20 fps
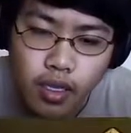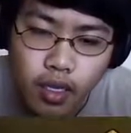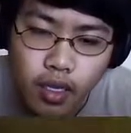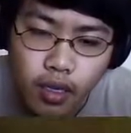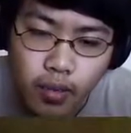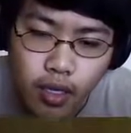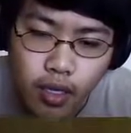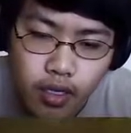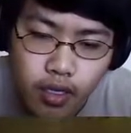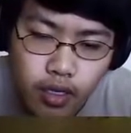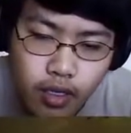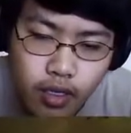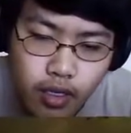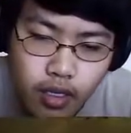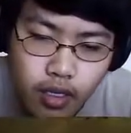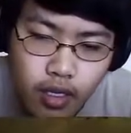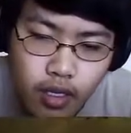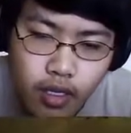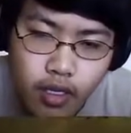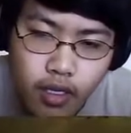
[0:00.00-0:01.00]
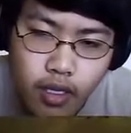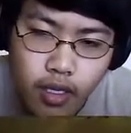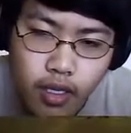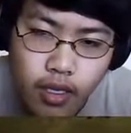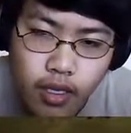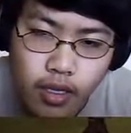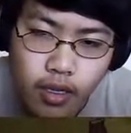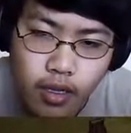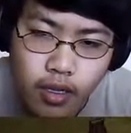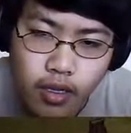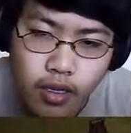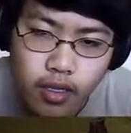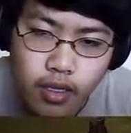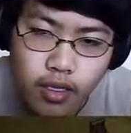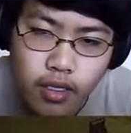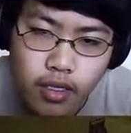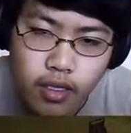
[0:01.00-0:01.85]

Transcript: Come on. Get the log.